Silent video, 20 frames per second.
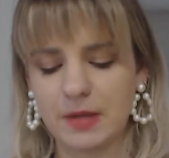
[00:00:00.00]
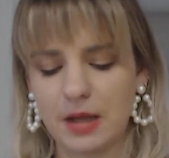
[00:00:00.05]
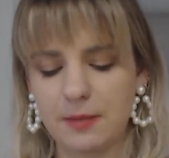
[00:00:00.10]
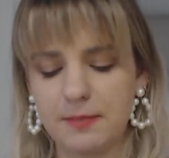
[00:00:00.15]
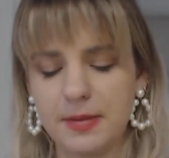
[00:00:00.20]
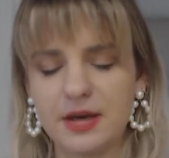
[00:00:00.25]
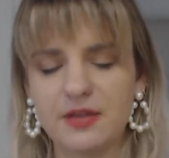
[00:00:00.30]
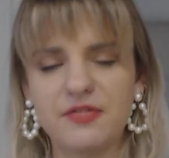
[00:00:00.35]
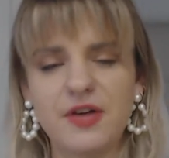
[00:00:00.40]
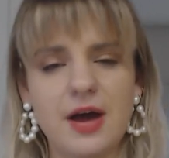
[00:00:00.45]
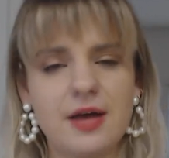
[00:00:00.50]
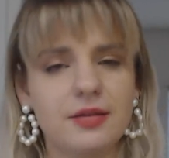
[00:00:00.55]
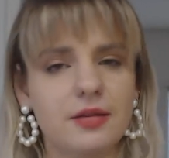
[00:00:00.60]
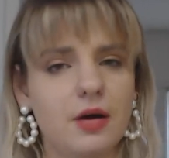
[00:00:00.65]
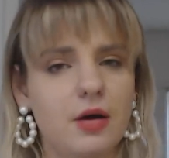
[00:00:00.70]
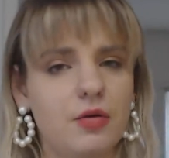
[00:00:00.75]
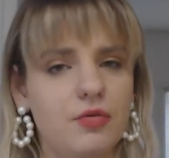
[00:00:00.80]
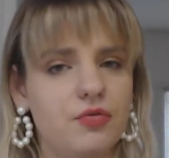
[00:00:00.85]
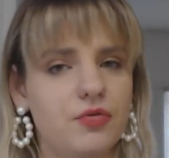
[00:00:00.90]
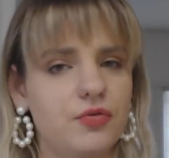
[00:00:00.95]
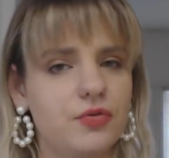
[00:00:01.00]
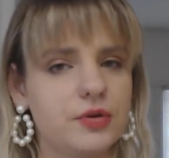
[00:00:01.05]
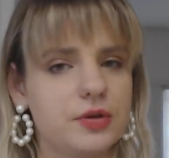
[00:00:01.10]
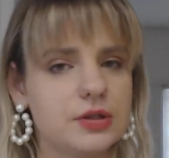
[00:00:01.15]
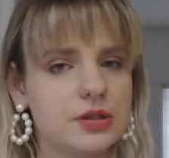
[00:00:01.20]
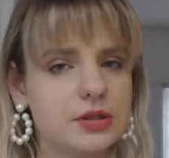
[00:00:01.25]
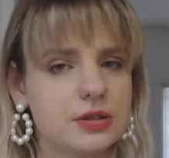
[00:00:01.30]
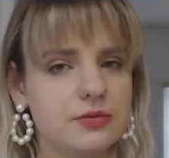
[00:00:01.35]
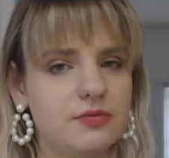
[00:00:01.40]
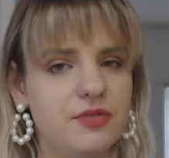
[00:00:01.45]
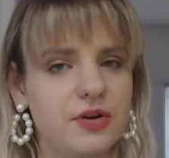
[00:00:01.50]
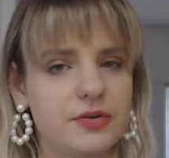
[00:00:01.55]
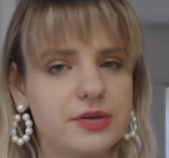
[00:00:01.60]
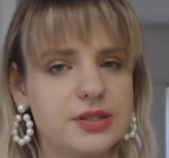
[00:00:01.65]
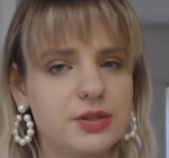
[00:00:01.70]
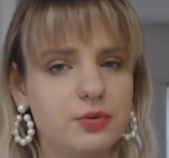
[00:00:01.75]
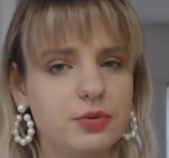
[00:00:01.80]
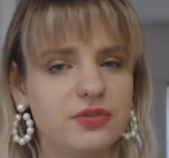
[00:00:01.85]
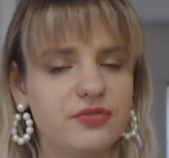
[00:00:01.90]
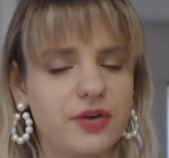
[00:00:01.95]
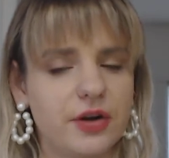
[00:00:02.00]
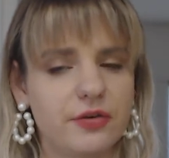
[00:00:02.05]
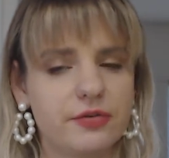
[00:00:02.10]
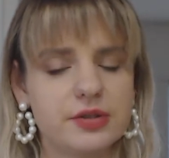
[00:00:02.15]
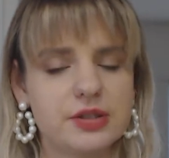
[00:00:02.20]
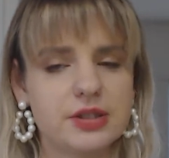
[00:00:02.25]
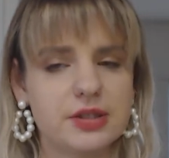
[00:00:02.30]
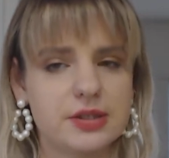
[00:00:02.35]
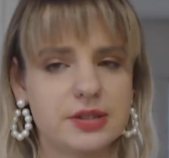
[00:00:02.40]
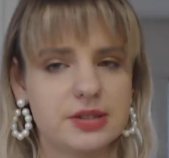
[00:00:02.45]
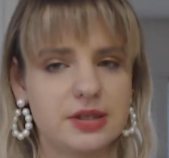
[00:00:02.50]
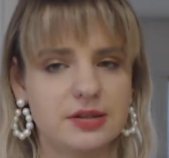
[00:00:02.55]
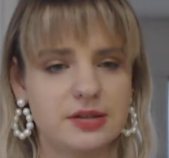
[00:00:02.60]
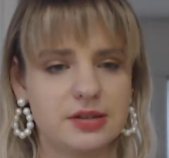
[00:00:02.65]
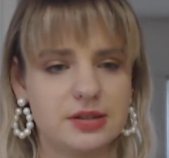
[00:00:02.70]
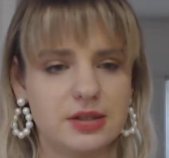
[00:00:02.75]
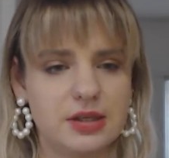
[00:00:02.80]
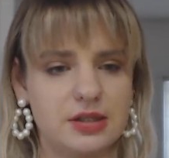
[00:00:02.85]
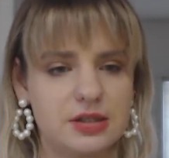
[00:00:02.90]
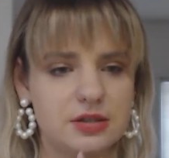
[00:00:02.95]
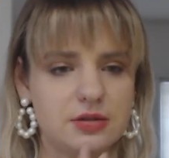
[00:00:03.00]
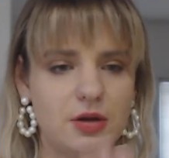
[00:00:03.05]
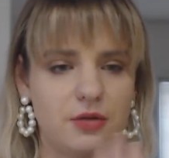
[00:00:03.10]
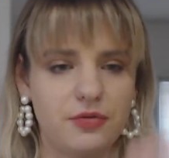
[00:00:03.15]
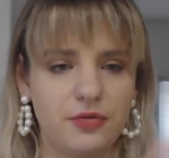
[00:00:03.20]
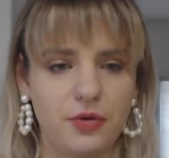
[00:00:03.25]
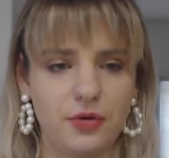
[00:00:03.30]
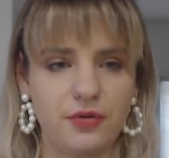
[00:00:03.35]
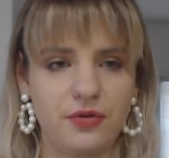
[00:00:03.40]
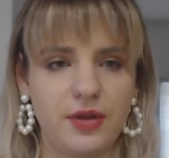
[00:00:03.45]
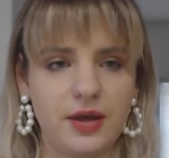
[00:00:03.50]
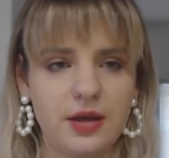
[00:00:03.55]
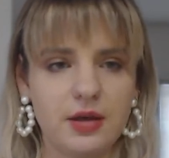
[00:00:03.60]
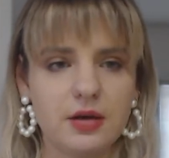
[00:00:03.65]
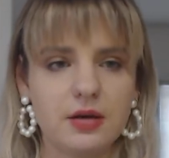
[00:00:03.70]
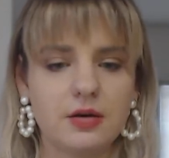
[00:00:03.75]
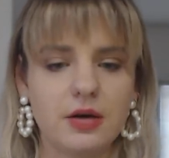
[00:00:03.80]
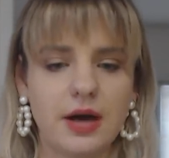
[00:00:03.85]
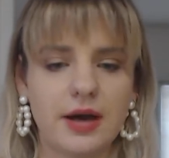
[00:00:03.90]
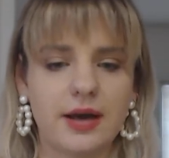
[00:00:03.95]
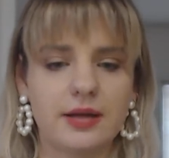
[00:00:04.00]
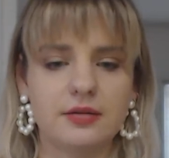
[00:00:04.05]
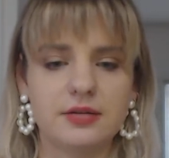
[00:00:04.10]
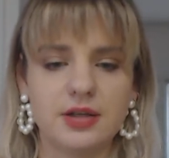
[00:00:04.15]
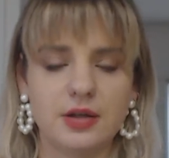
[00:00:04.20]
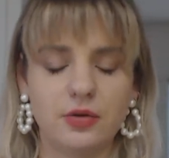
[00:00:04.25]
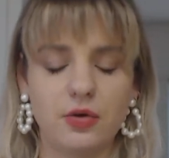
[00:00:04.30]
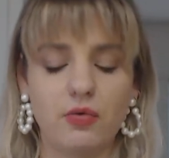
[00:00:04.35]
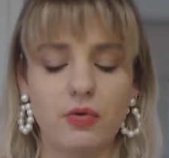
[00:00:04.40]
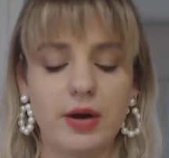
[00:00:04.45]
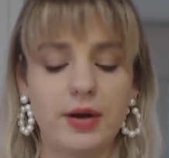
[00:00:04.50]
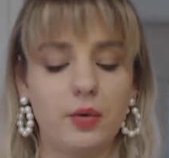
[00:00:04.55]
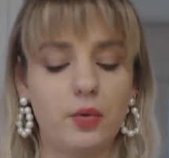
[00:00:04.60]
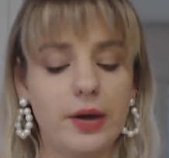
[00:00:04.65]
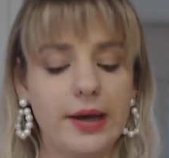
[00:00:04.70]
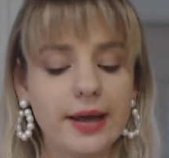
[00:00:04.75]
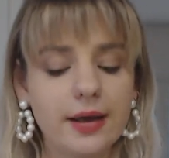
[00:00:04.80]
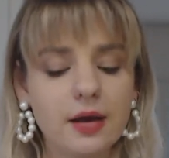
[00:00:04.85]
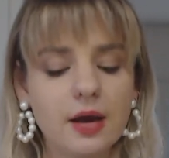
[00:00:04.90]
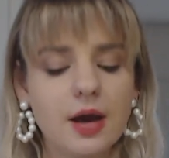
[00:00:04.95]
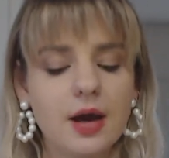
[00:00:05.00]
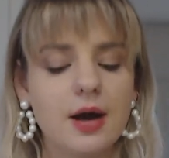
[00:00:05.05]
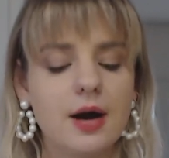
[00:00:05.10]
big fan of very sweet fragrances, it's not your thing, I can tell you right away.